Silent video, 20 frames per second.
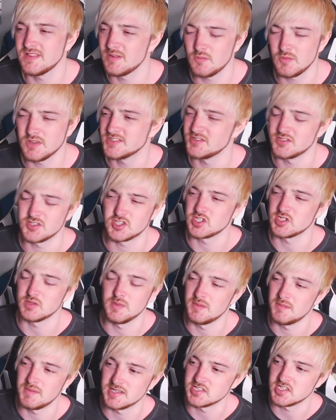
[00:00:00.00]
it wasn't
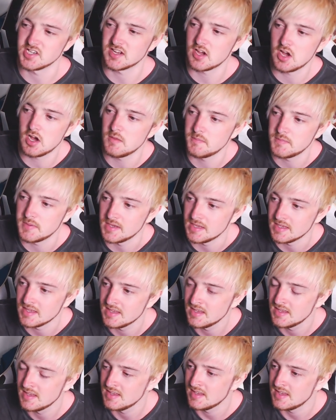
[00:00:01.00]
summon magic. It can't be.
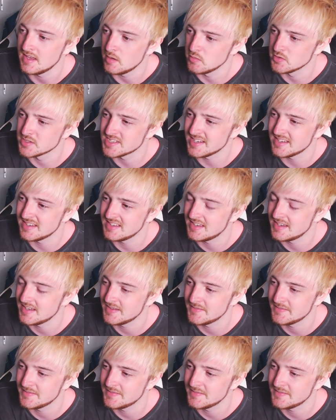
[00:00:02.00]
It was, like,